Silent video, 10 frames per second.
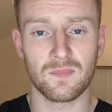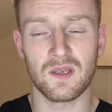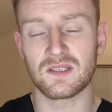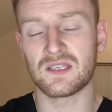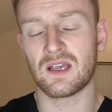
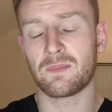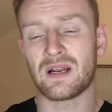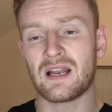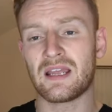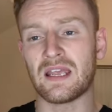because
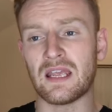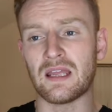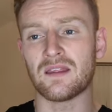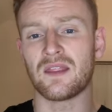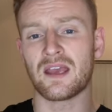
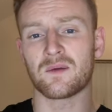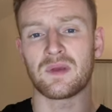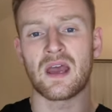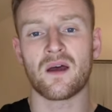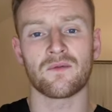typically they can
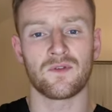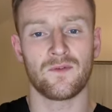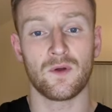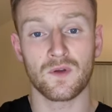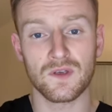be out of the
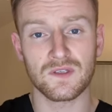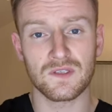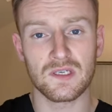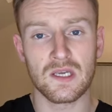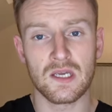
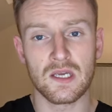focus